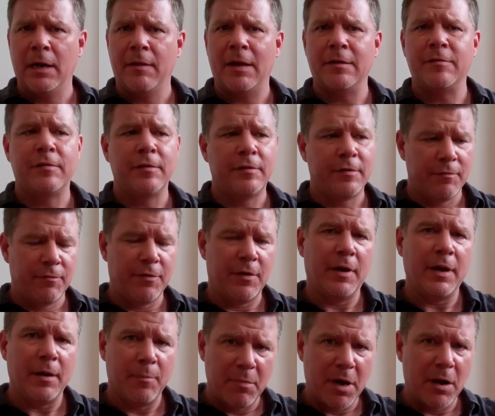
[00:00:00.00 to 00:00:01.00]
And that's just a
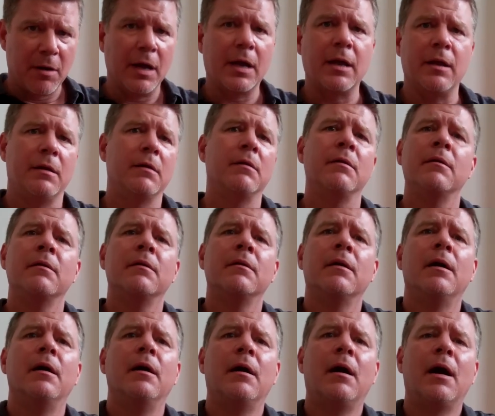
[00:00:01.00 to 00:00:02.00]
very American,
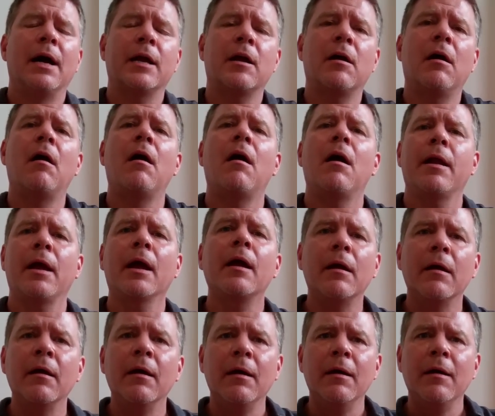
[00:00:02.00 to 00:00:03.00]
iconic
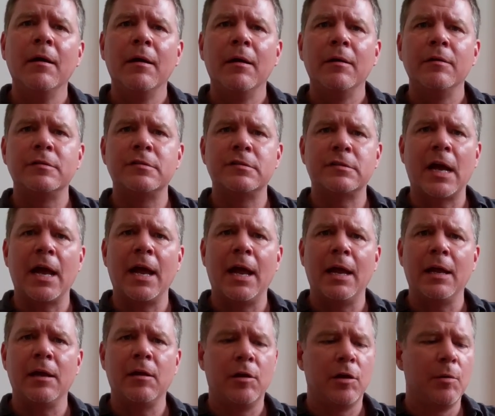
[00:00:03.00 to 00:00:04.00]

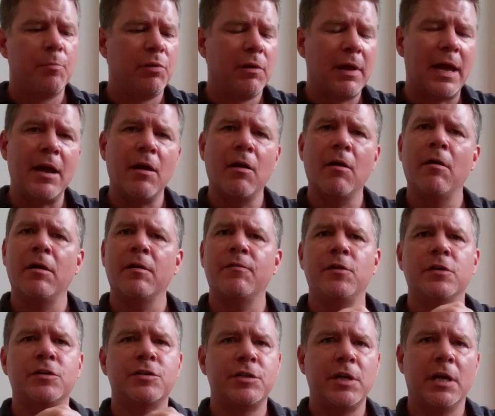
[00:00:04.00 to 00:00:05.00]
saying. You play hurt.
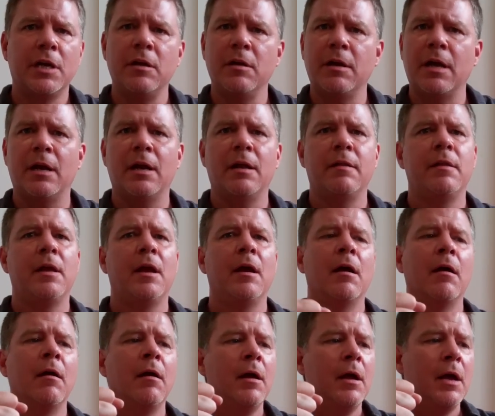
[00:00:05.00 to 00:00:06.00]
If you're sick, you get in
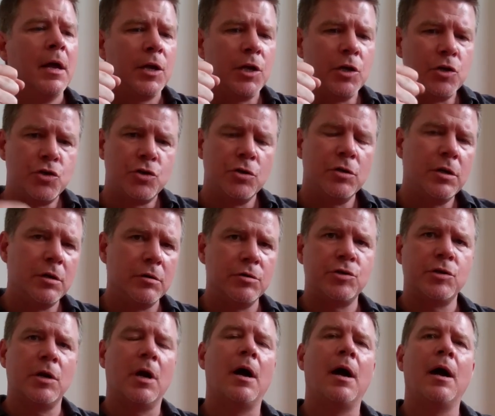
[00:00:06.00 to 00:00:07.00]
there, you do your
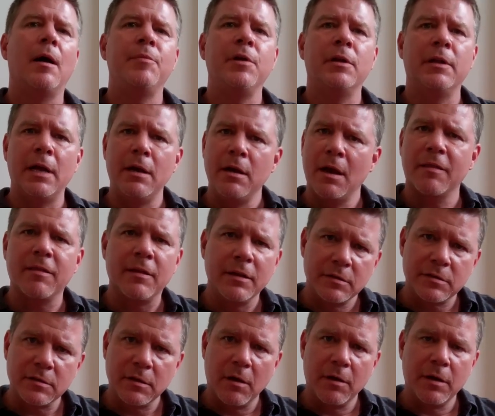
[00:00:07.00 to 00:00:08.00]
job, you let nothing
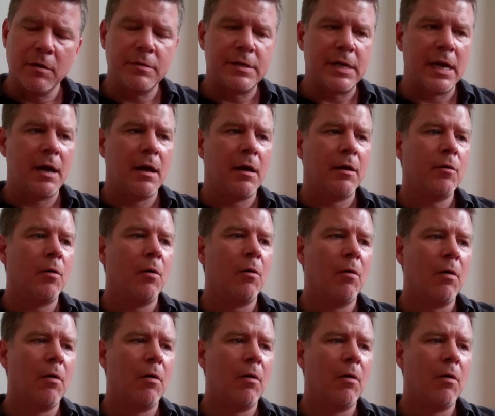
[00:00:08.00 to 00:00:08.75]
slow you down.